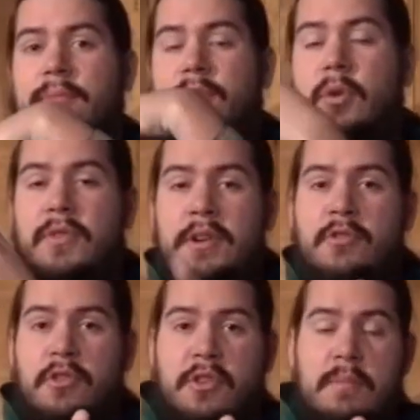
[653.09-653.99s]
So
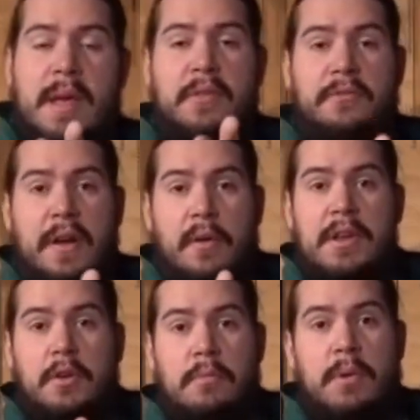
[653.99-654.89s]
adventurers can make very
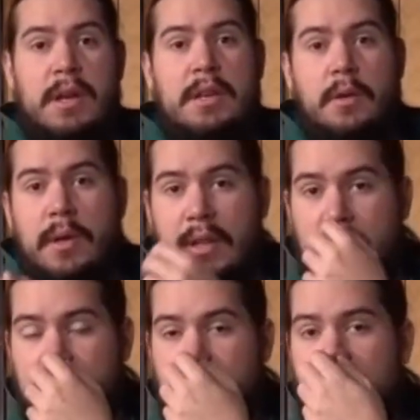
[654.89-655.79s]
good money doing
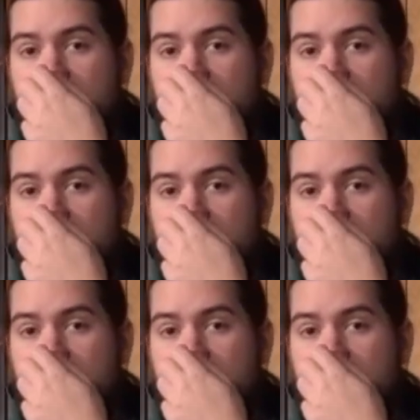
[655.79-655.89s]
this.